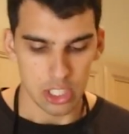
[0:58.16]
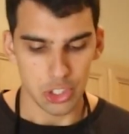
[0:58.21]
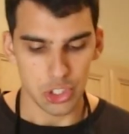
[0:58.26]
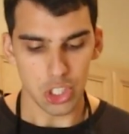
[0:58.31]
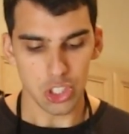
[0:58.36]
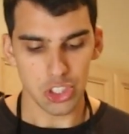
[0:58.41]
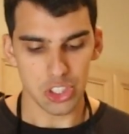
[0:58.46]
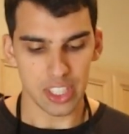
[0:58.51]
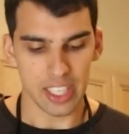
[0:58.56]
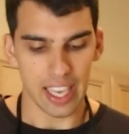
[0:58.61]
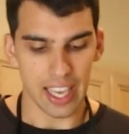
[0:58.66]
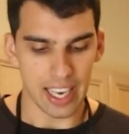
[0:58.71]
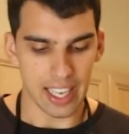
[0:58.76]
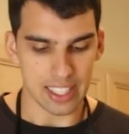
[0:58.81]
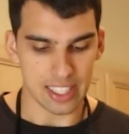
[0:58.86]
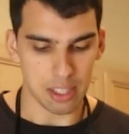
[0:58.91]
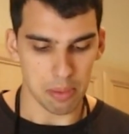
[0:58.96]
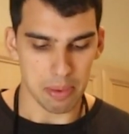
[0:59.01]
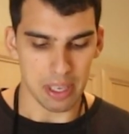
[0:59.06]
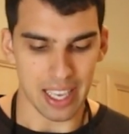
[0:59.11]
just to get
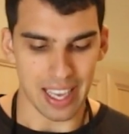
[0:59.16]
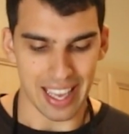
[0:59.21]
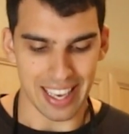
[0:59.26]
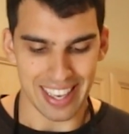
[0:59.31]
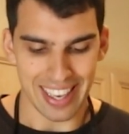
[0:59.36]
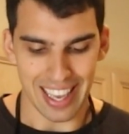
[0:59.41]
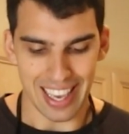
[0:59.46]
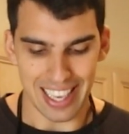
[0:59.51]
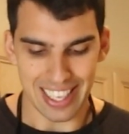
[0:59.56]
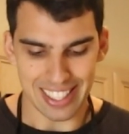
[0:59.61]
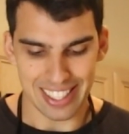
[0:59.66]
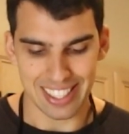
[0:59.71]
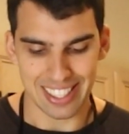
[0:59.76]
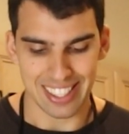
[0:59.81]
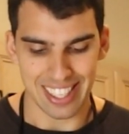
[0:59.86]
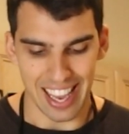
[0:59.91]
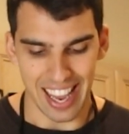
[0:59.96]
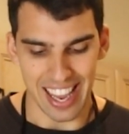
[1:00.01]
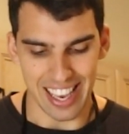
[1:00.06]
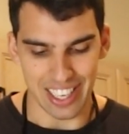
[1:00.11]
it to be
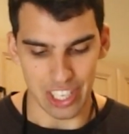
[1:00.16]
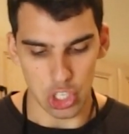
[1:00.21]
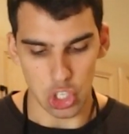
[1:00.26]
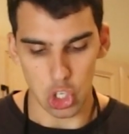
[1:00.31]
nice and